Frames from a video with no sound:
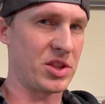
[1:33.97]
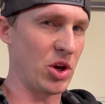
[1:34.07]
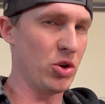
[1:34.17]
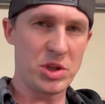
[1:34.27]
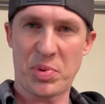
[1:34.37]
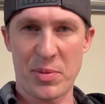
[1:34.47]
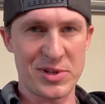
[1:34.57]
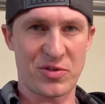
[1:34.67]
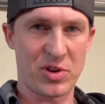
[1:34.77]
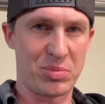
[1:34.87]
the only
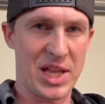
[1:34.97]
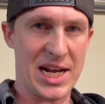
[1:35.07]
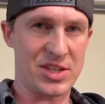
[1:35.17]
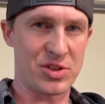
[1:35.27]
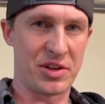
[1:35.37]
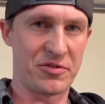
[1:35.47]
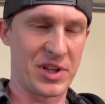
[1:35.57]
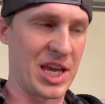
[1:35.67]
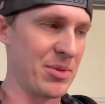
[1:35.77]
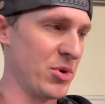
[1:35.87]
purpose for the black sooty
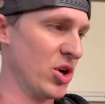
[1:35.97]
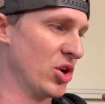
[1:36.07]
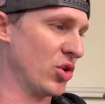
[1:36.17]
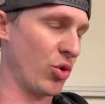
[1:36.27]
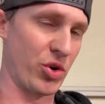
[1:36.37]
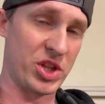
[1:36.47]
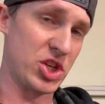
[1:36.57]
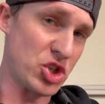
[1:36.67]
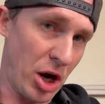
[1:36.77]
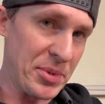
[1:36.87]
flame or the
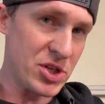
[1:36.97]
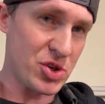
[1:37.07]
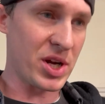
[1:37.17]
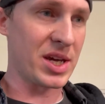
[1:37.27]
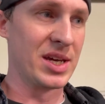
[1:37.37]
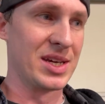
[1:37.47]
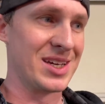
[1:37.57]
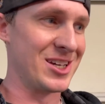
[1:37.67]
Sharpie trick